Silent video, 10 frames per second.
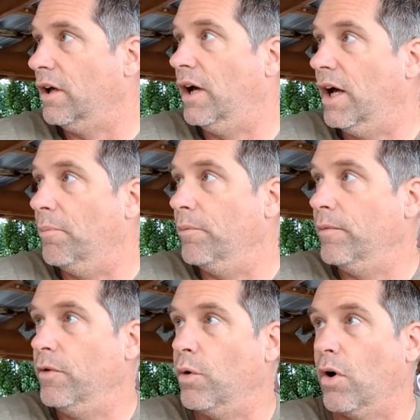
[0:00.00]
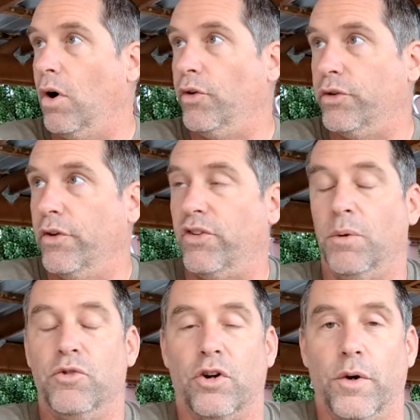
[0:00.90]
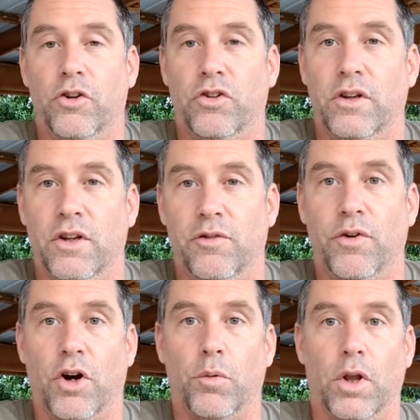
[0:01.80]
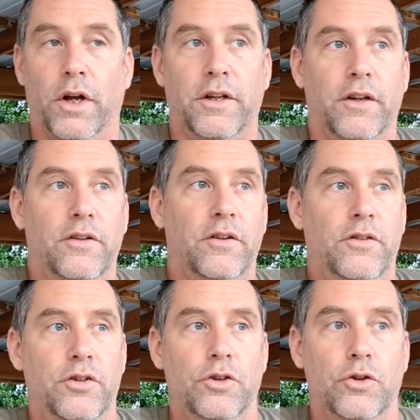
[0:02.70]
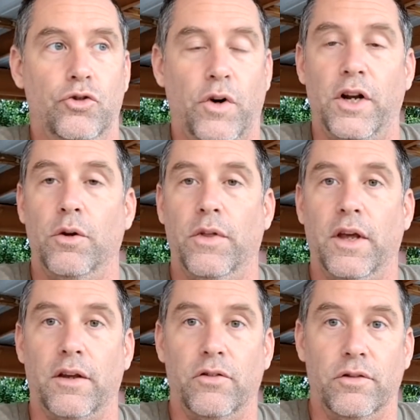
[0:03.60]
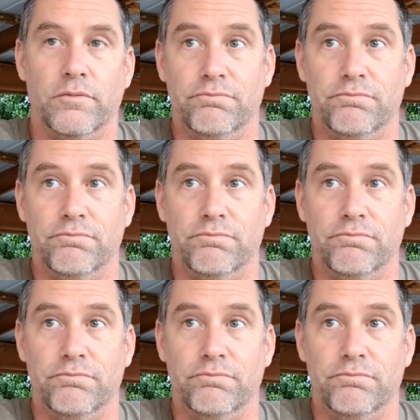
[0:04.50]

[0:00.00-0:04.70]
who are also the same generation that's very reluctant to try new things,